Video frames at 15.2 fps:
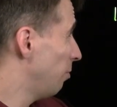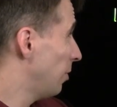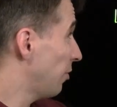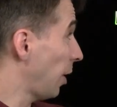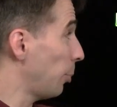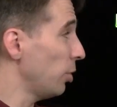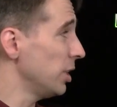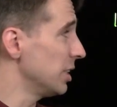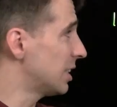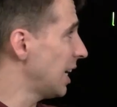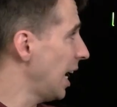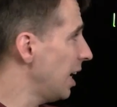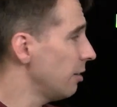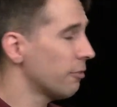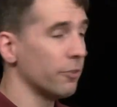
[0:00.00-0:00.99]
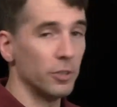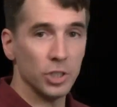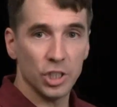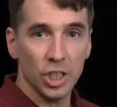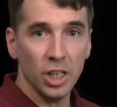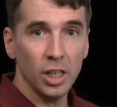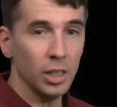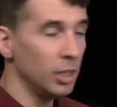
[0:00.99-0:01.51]
if I put in ten for
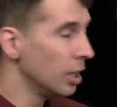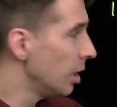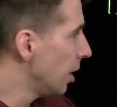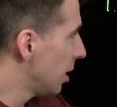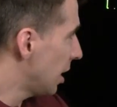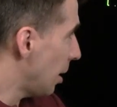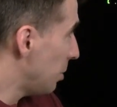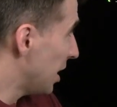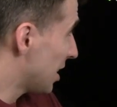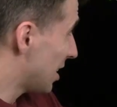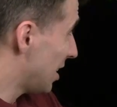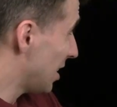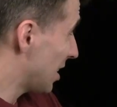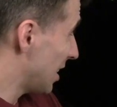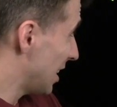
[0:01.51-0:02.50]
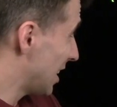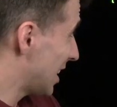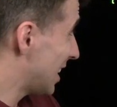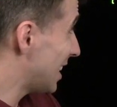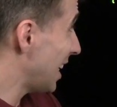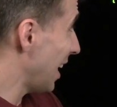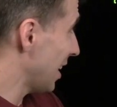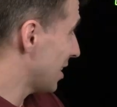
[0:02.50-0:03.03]
G, that makes this
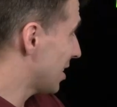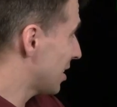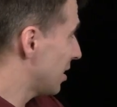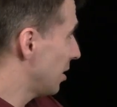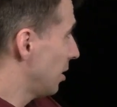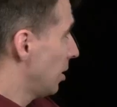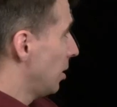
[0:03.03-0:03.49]
six.